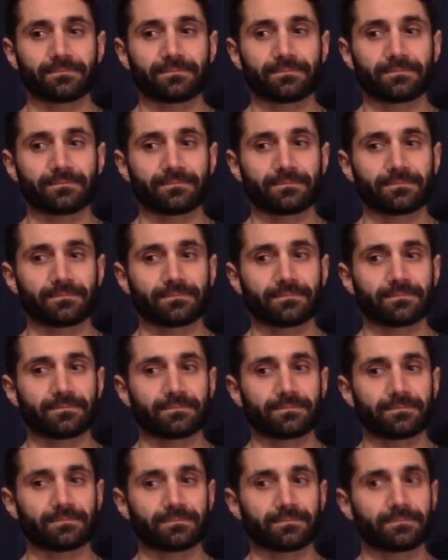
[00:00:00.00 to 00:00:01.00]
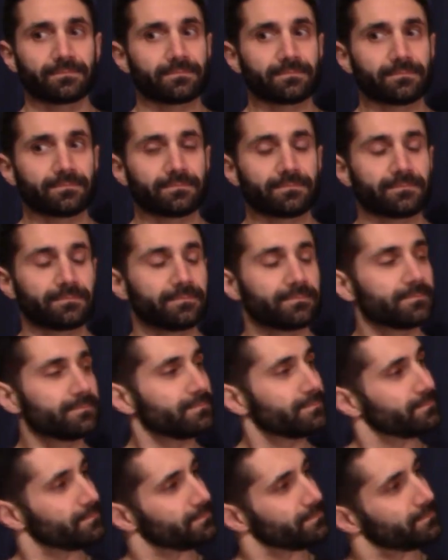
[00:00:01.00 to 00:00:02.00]

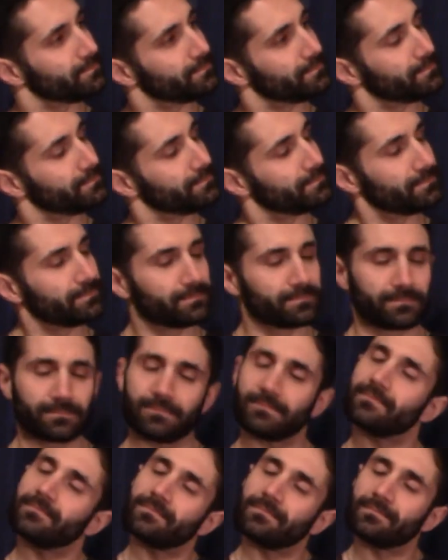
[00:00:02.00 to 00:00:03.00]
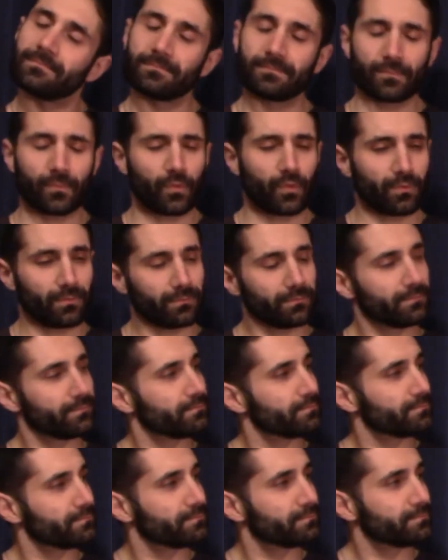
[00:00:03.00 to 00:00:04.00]

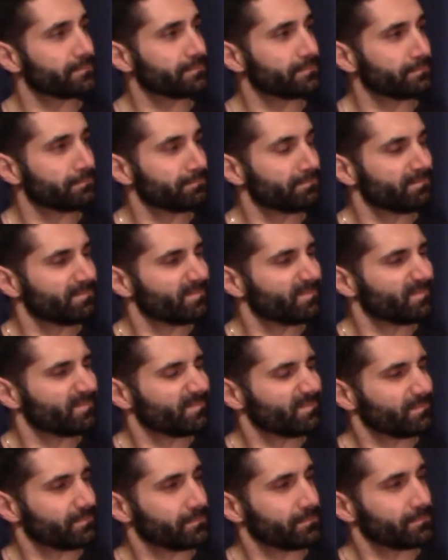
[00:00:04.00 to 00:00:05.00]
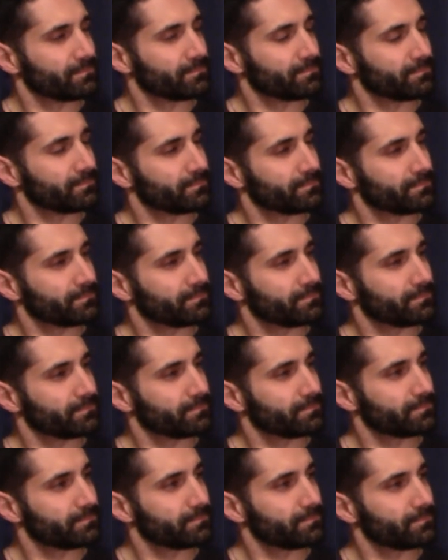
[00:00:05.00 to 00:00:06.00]

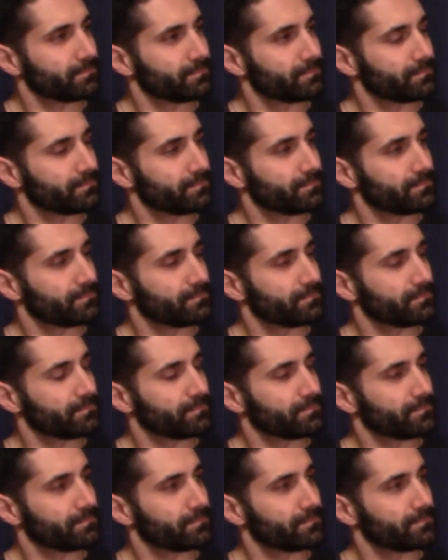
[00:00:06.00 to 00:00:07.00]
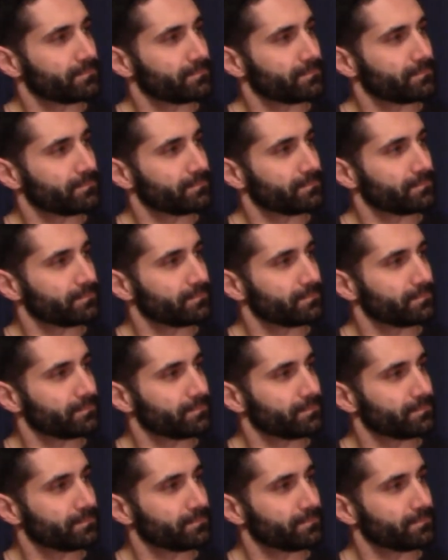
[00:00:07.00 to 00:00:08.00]
The person shown says nothing.